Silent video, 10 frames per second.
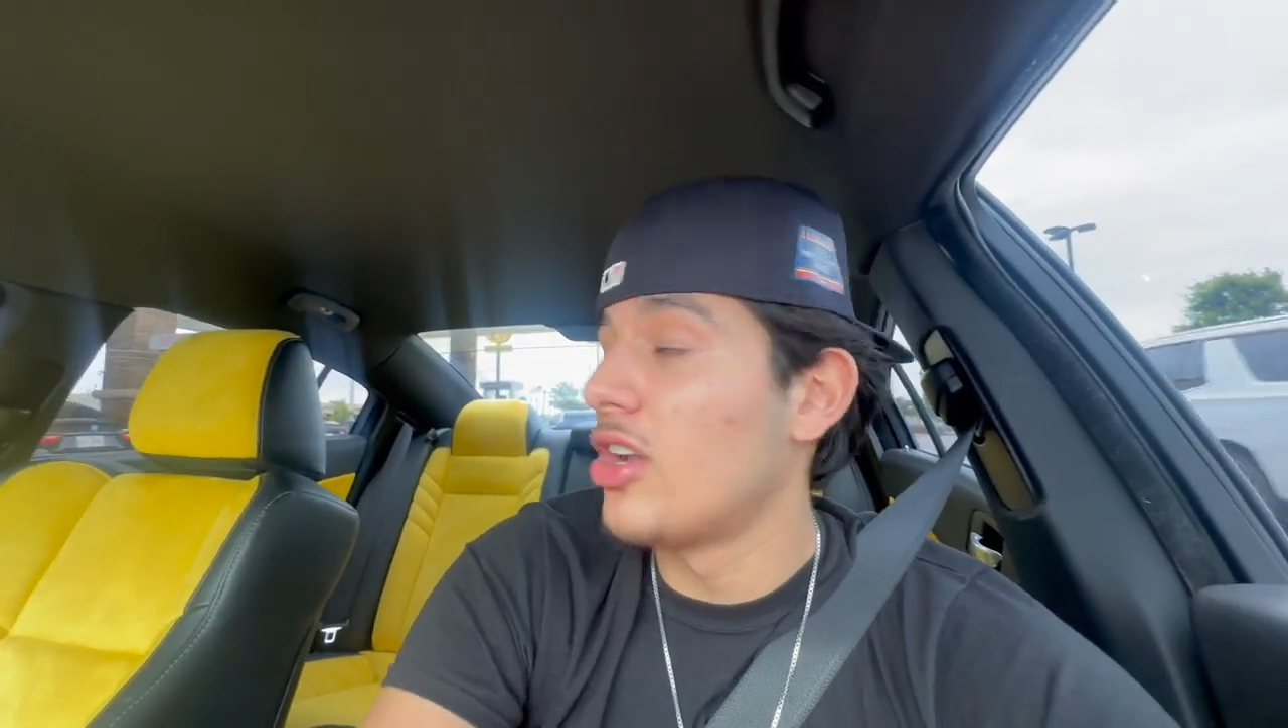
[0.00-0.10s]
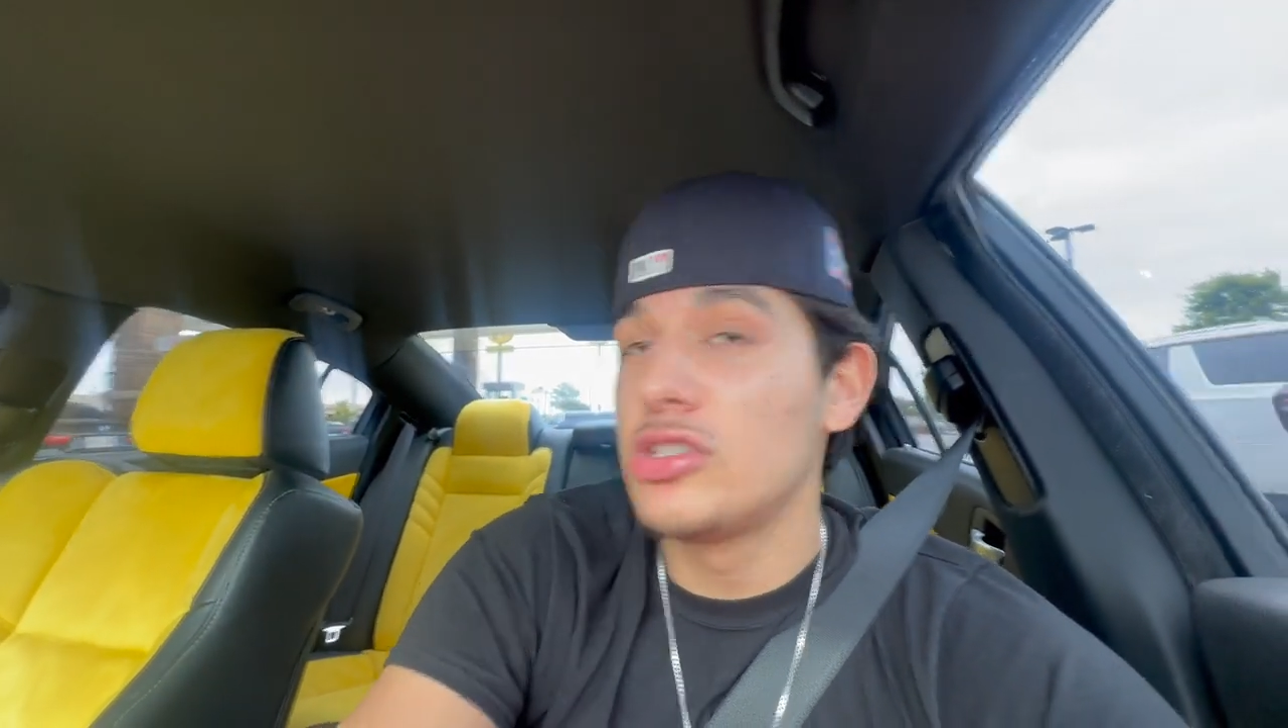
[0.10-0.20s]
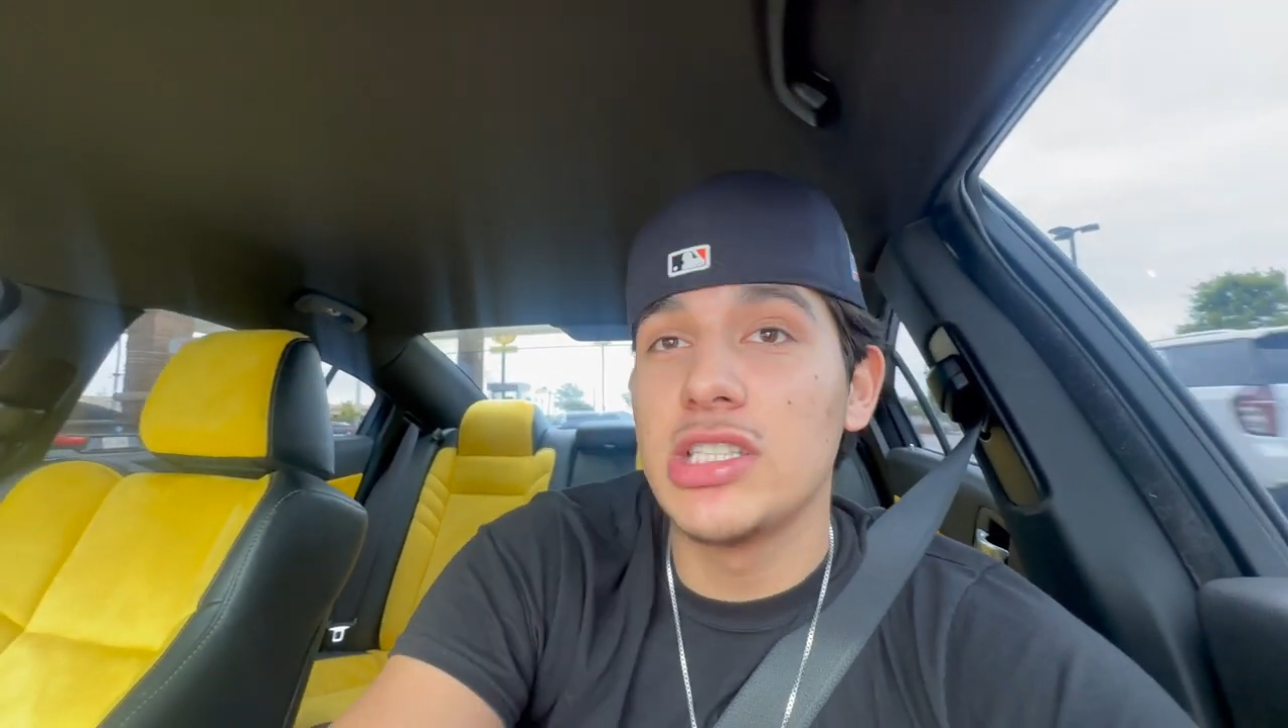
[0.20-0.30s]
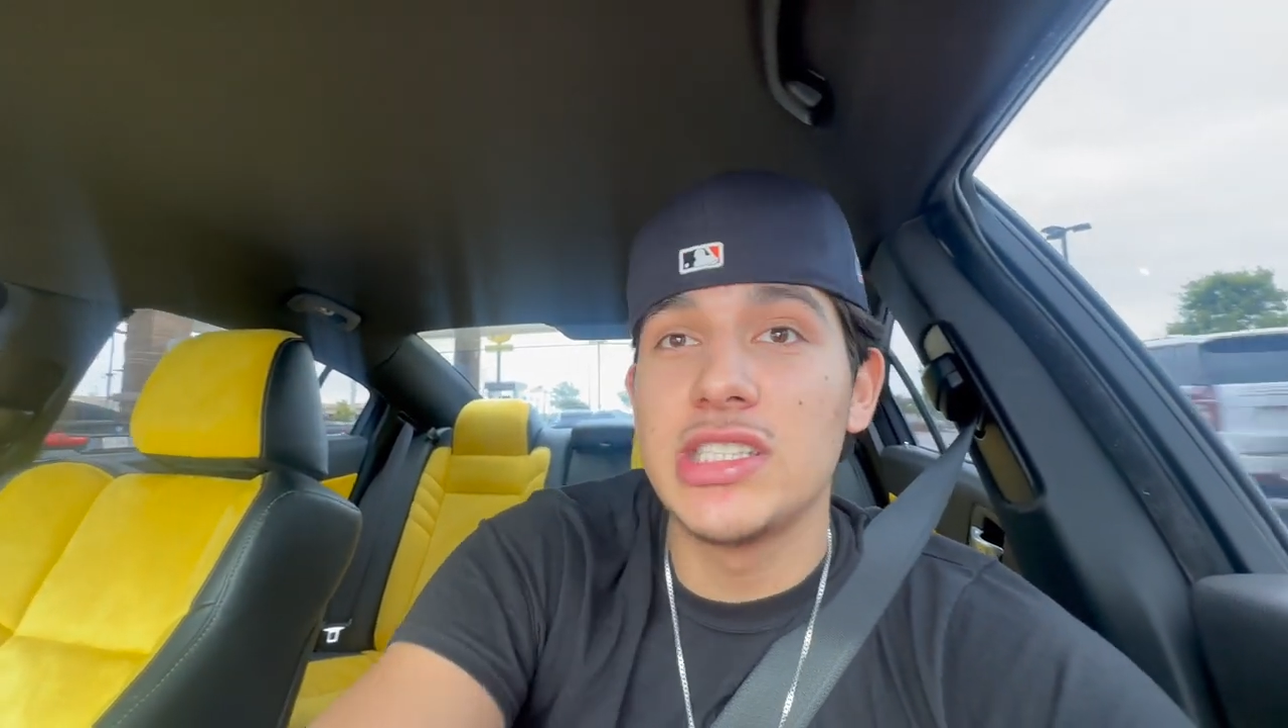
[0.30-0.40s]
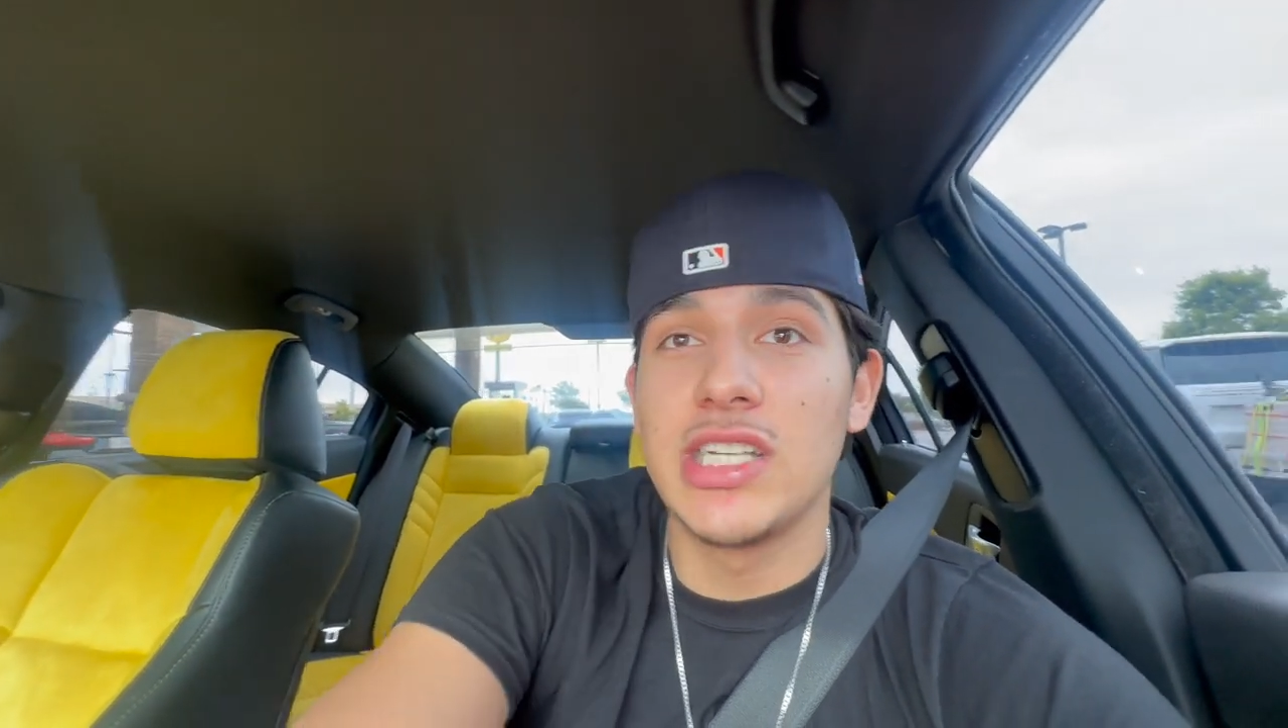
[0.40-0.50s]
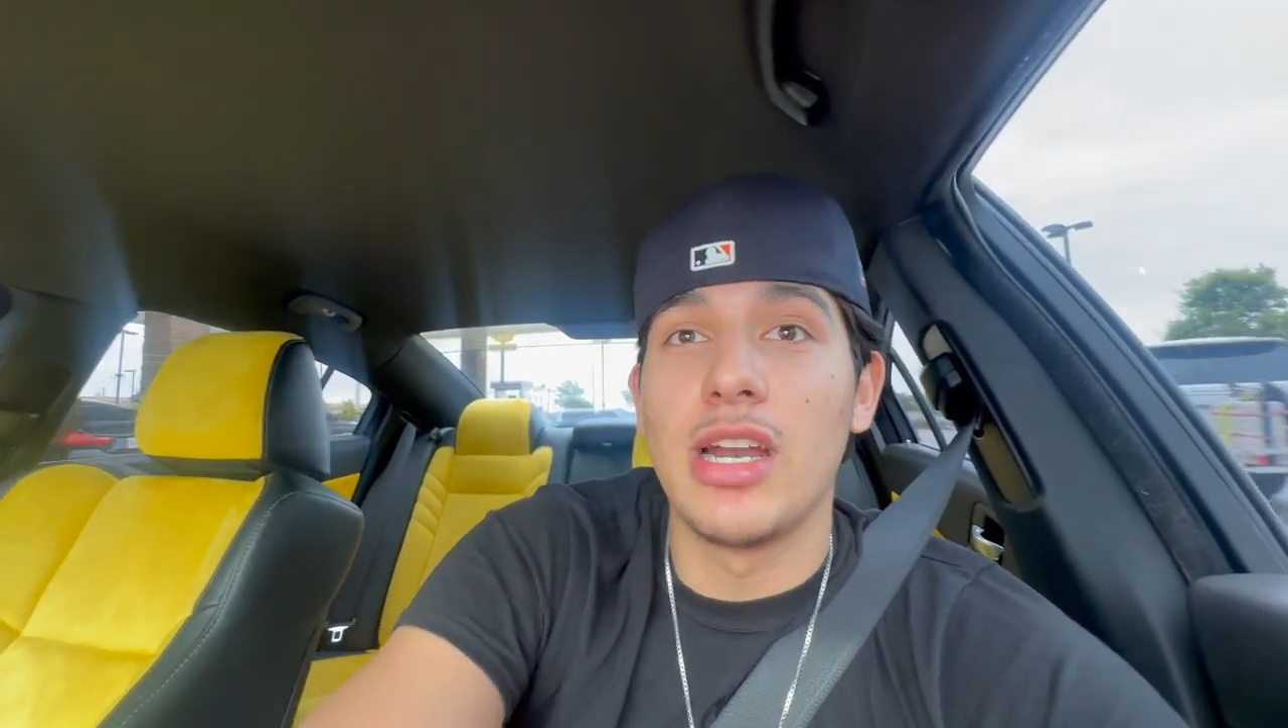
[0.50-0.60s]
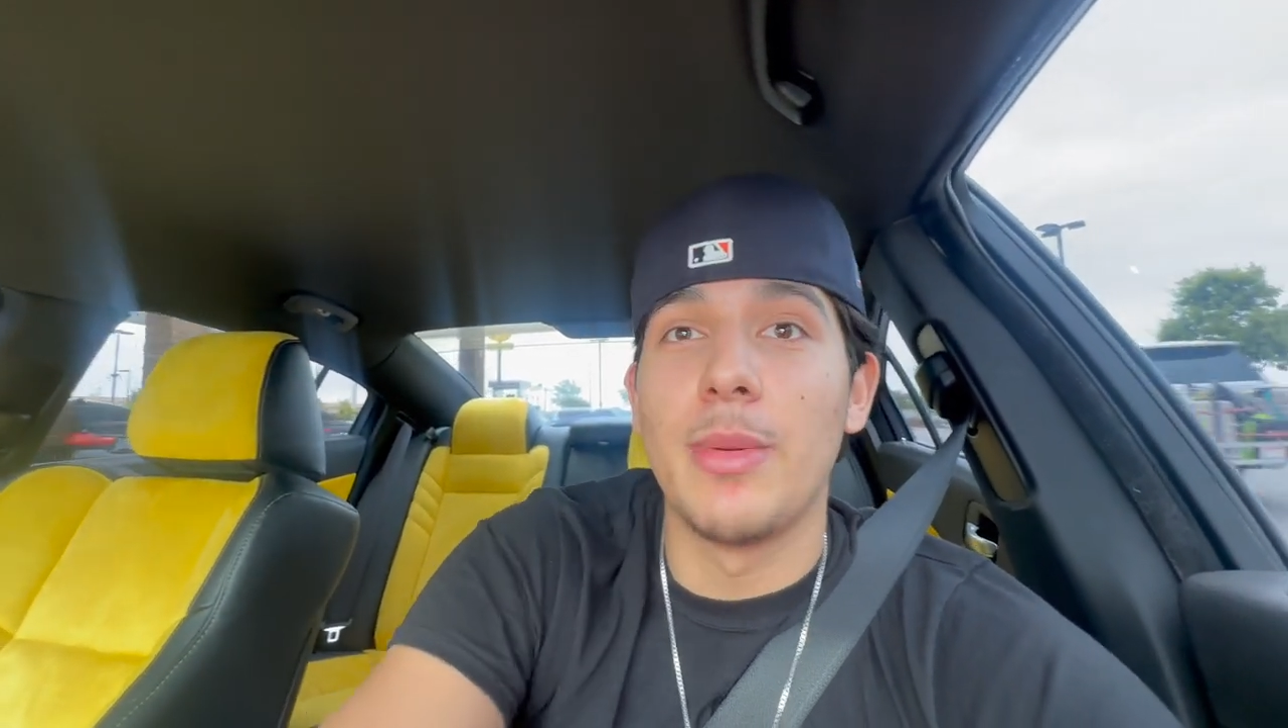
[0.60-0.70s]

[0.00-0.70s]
new to the channel,